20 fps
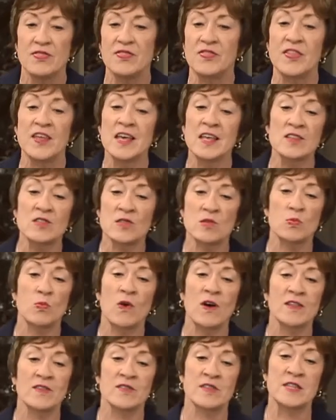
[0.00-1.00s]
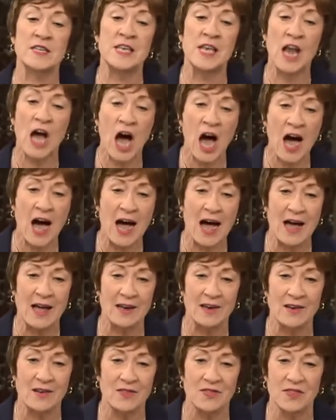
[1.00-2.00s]
This was
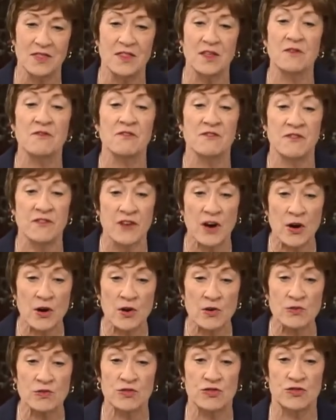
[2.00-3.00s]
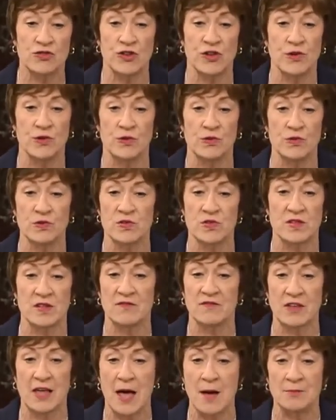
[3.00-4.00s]
not the first use
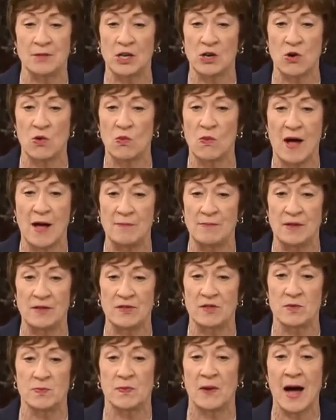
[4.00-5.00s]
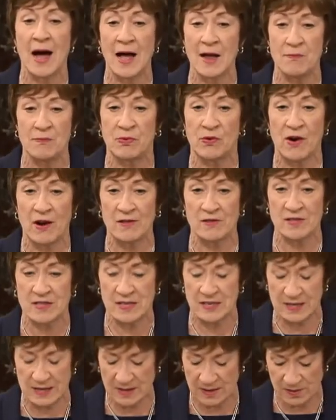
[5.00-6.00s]
of chemical weapons by
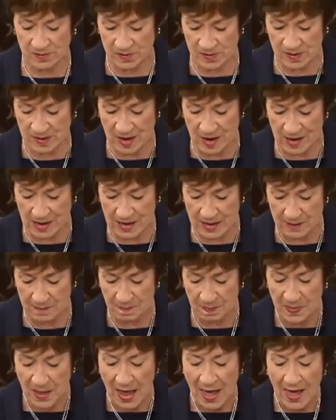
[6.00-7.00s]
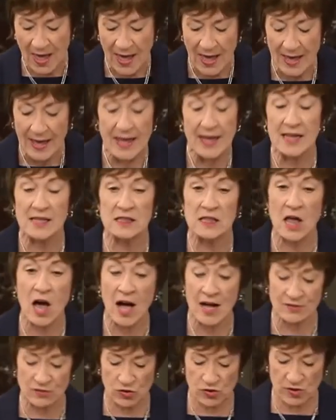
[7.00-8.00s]
President Assad. He
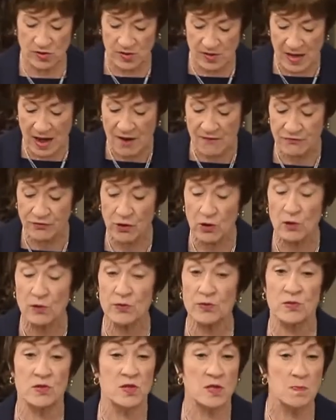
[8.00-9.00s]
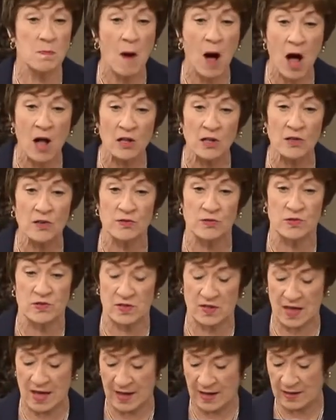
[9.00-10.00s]
launched several
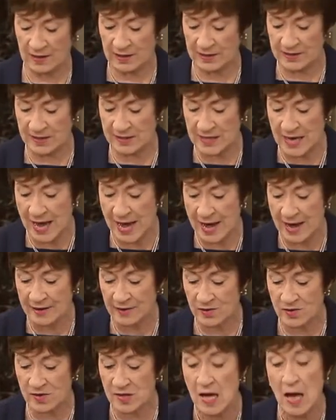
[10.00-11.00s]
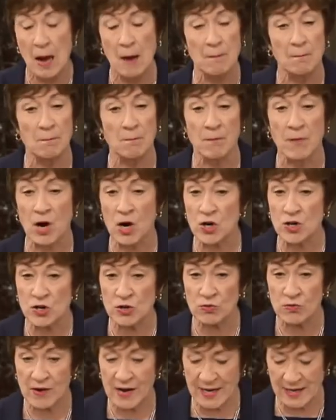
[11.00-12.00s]
smaller-scale attacks,
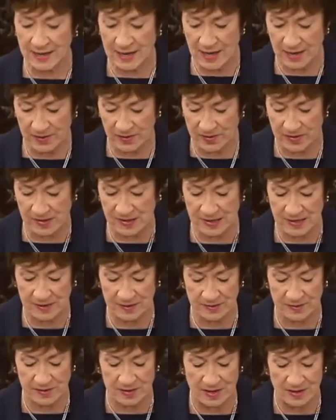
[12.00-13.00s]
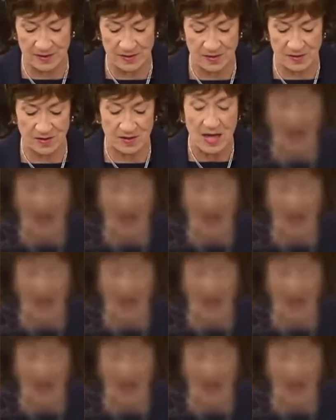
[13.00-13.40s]
murdering his citizens,